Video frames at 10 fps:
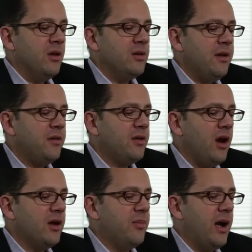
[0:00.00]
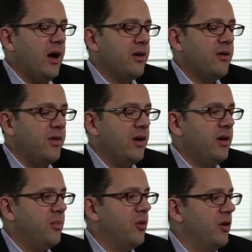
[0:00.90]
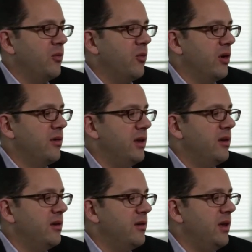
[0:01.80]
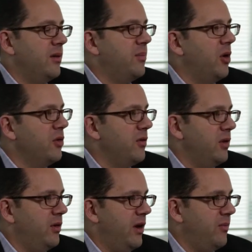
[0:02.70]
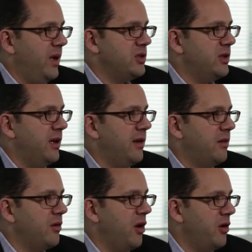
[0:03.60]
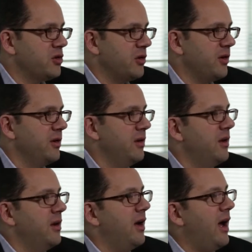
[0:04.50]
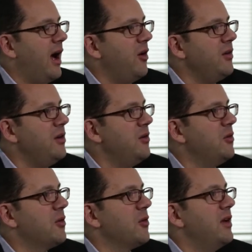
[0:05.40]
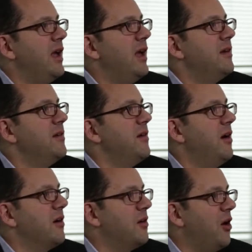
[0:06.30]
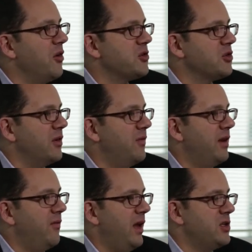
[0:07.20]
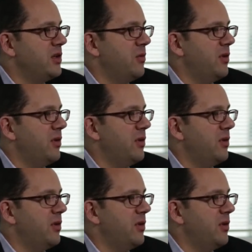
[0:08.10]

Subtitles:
Let's talk about a very important word that both of you have mentioned, and it's culture. How do you create a culture of innovation